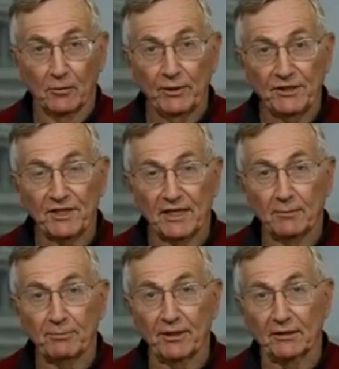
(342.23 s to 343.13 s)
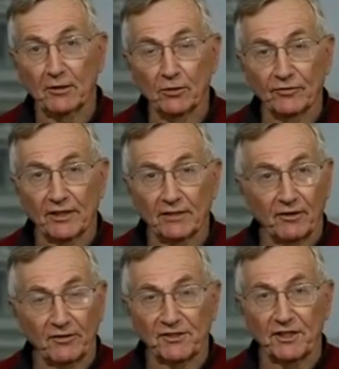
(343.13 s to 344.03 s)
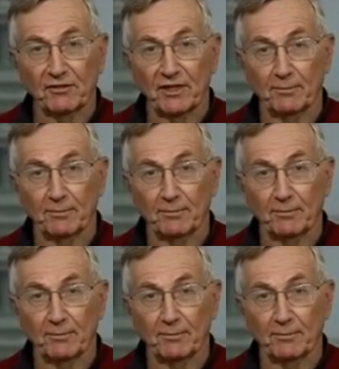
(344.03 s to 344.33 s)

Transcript: we set up a covert, a very secret